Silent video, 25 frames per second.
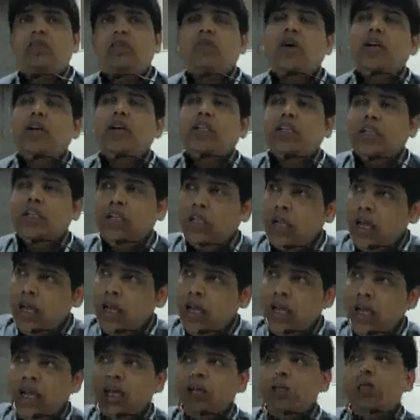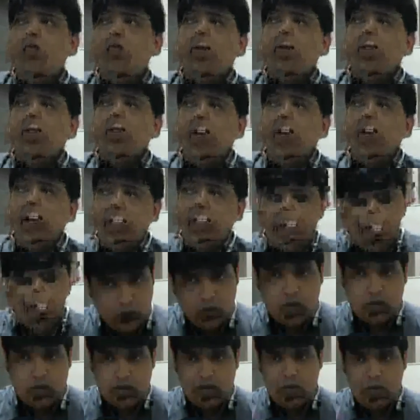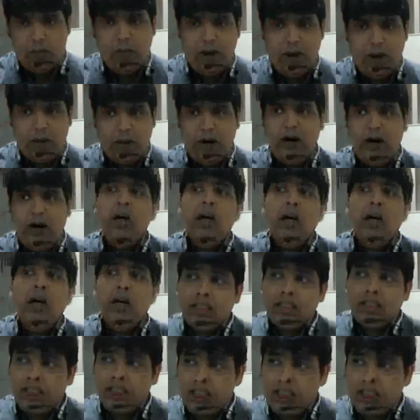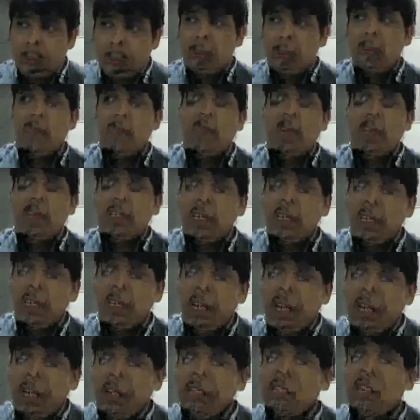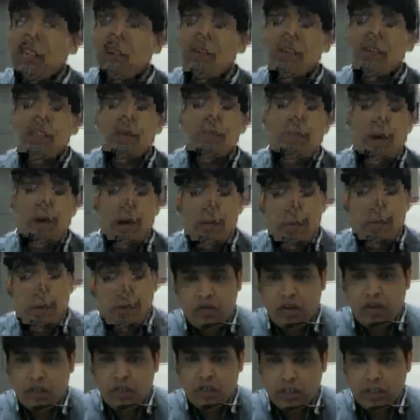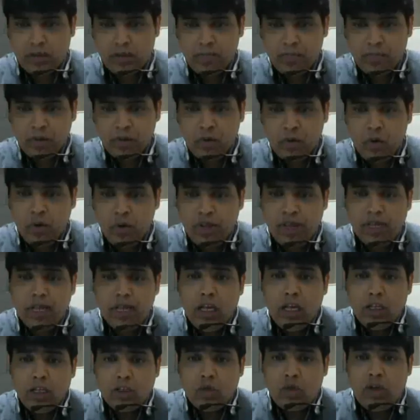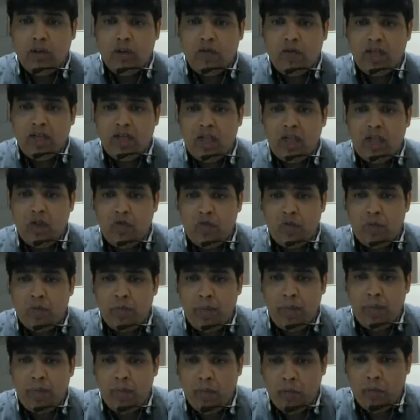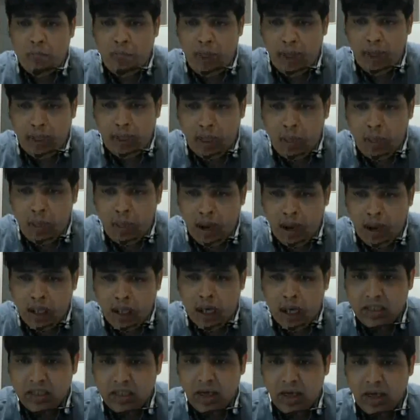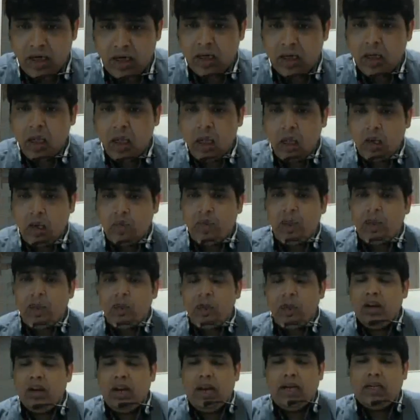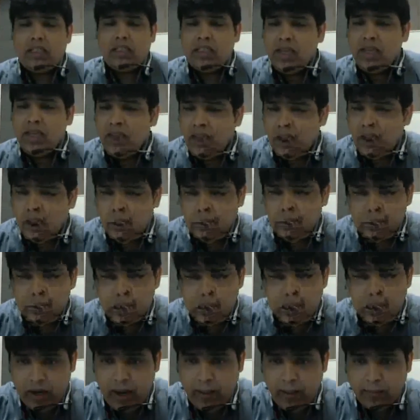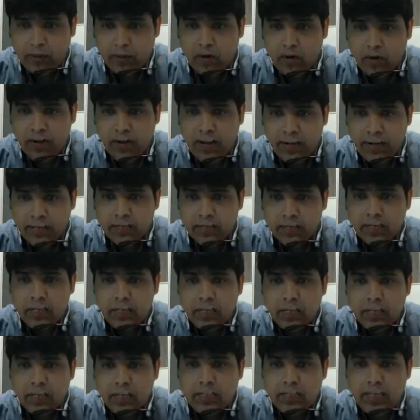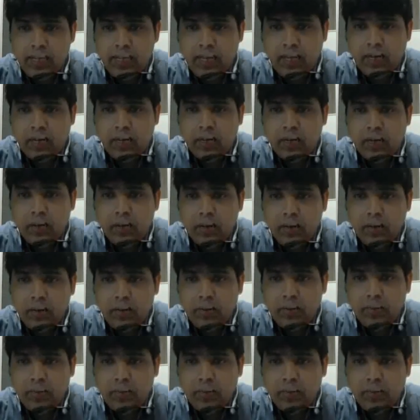overhead function, admin overhead function department, selling overhead function, and service department function. Okay. So if I say factory manager salary, where you will write? Snail. You are absolutely right. Snail.